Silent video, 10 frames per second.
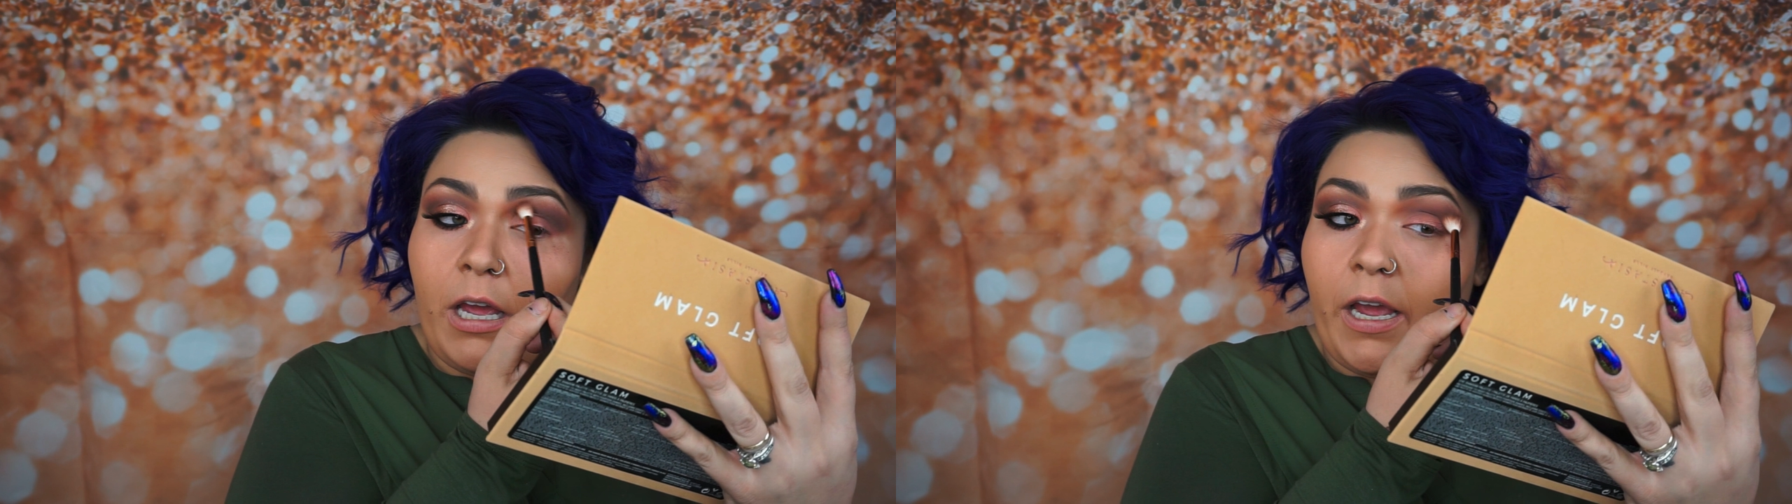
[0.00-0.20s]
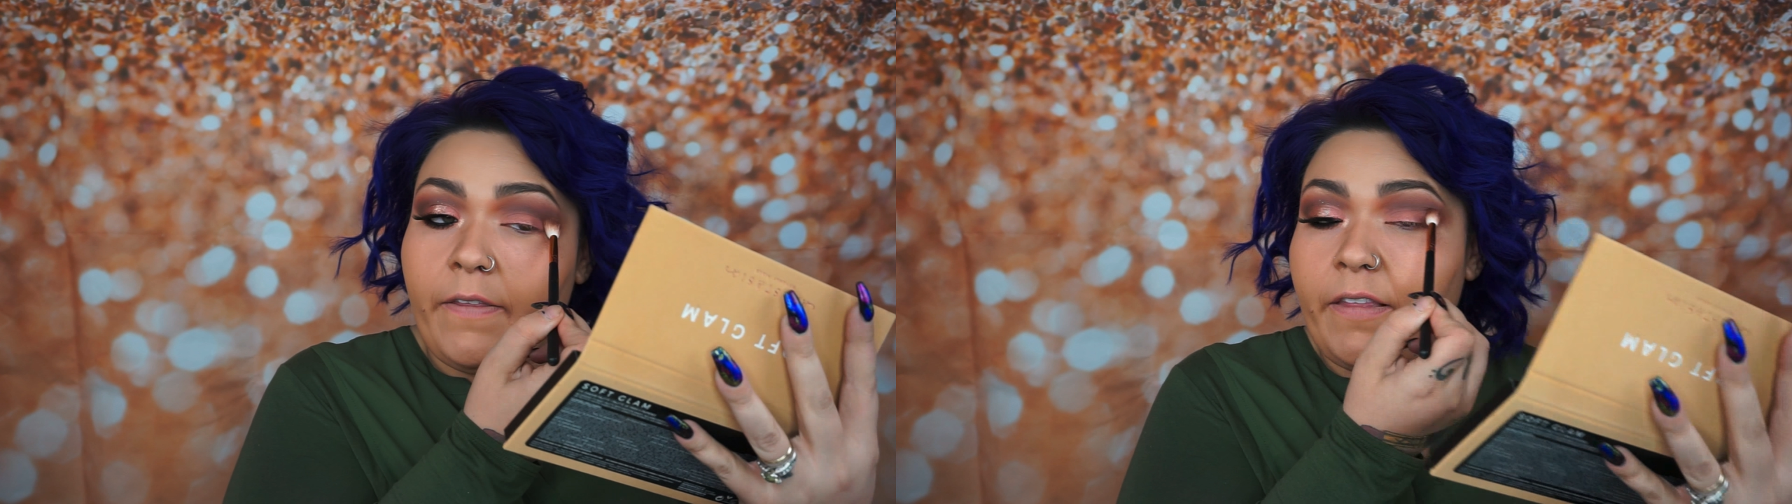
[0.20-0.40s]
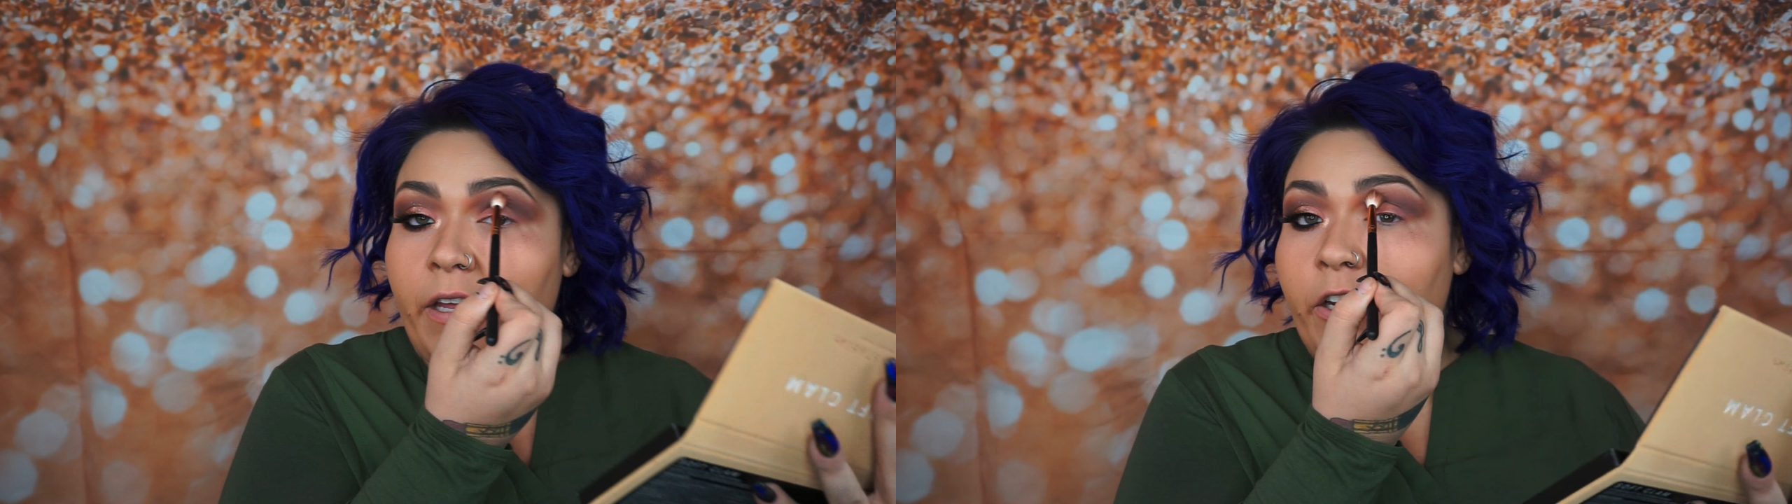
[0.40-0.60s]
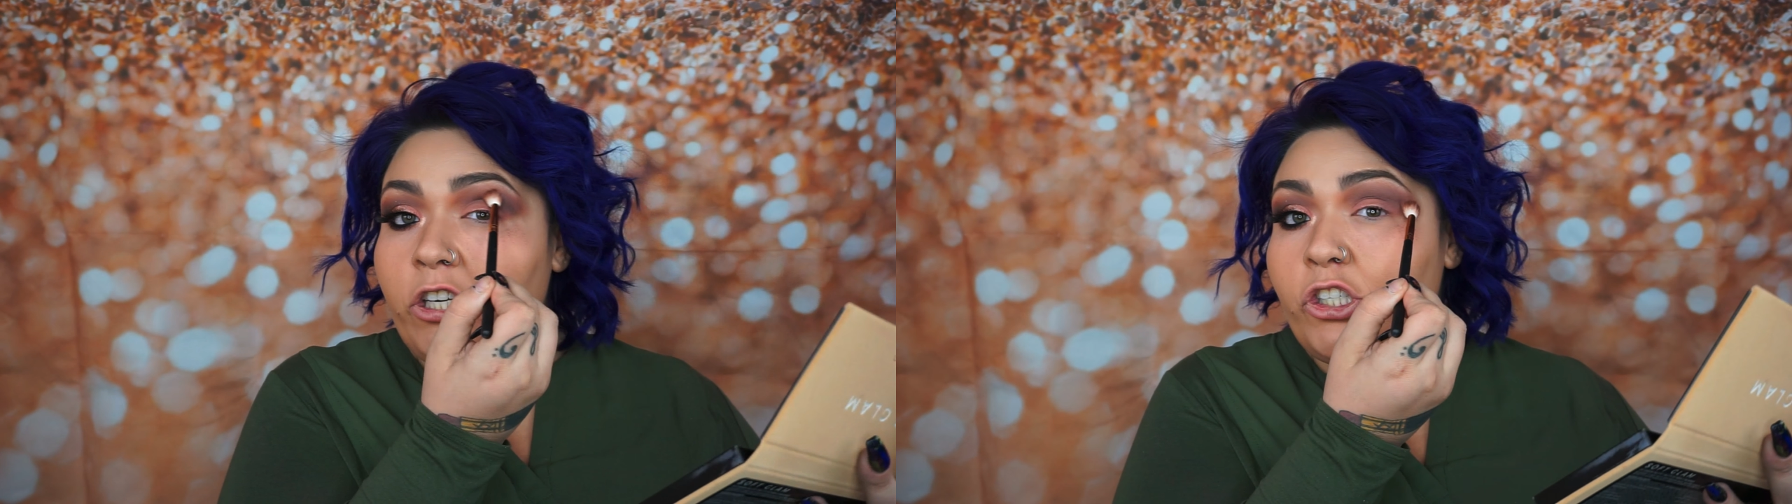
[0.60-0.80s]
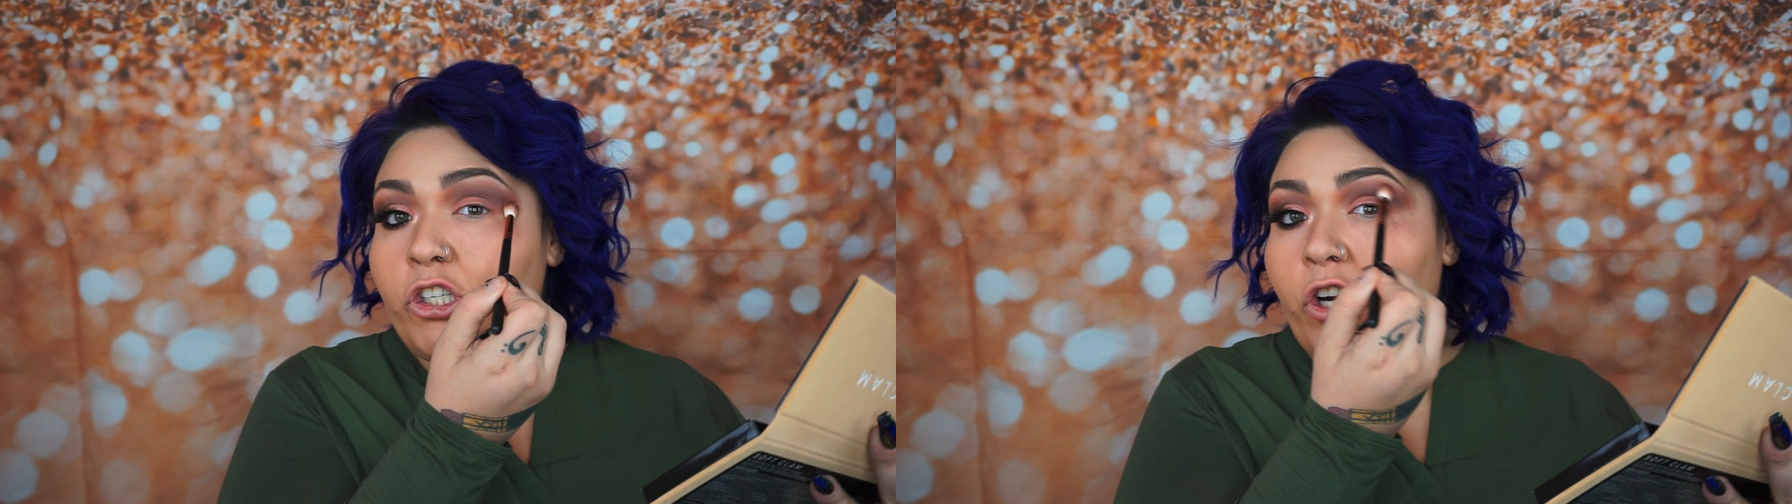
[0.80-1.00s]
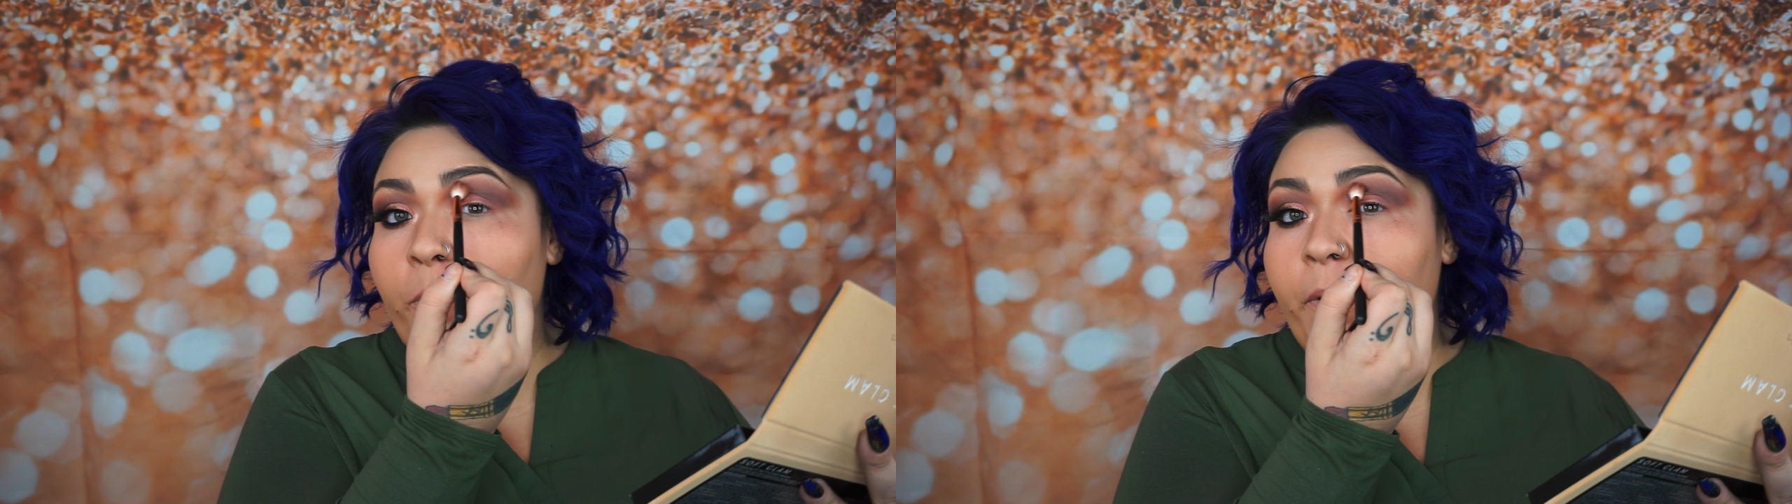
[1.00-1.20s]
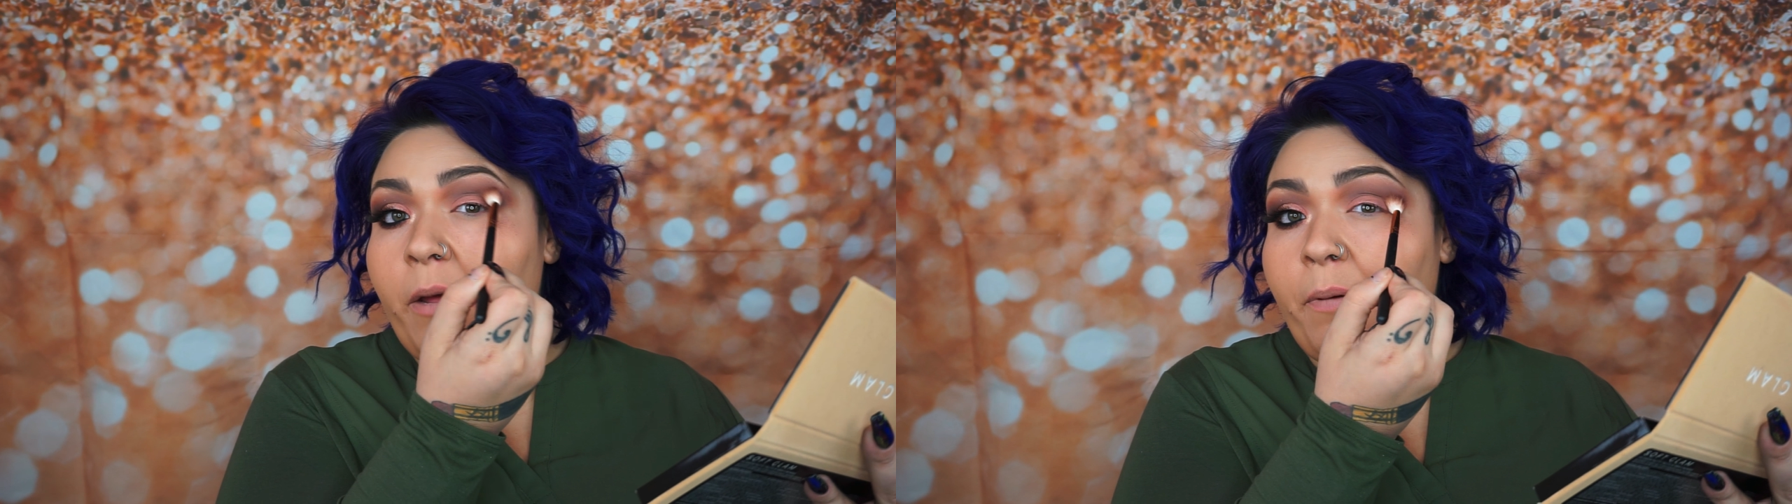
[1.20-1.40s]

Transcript: And then sharpen up